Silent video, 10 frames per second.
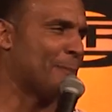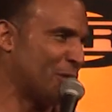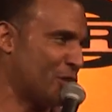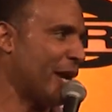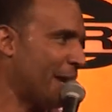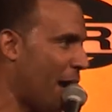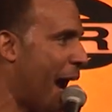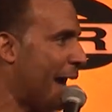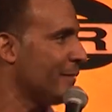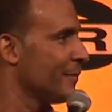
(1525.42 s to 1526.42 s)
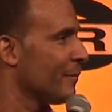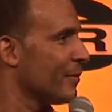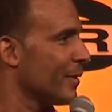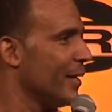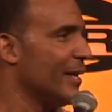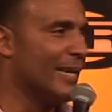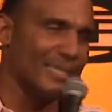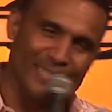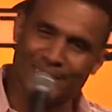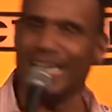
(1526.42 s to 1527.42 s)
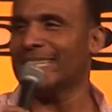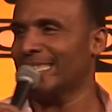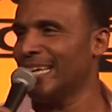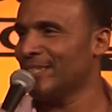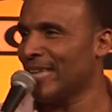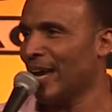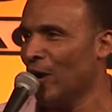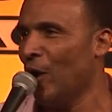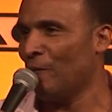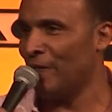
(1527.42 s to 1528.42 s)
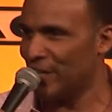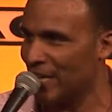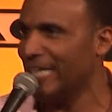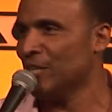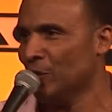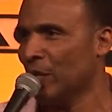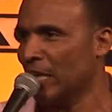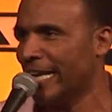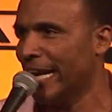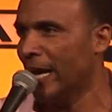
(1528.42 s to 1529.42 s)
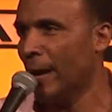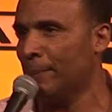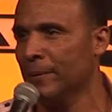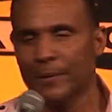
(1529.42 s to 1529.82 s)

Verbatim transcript: stop the shit, all right? It's a 16 cent goldfish. I need you to clean it up.